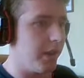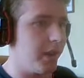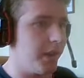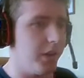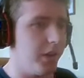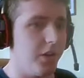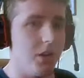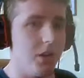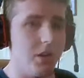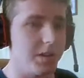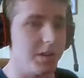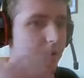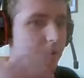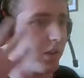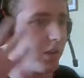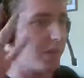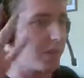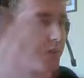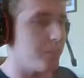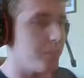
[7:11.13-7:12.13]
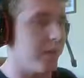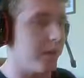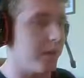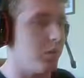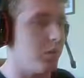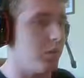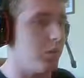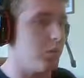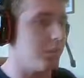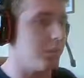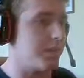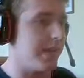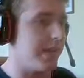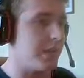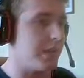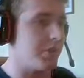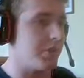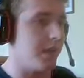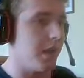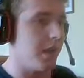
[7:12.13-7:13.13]
I don't know, it's hard to pick up what's
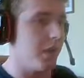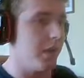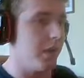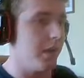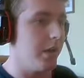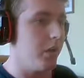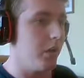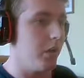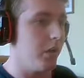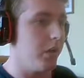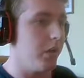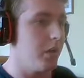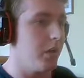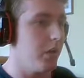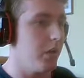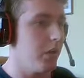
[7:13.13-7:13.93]
actually going on.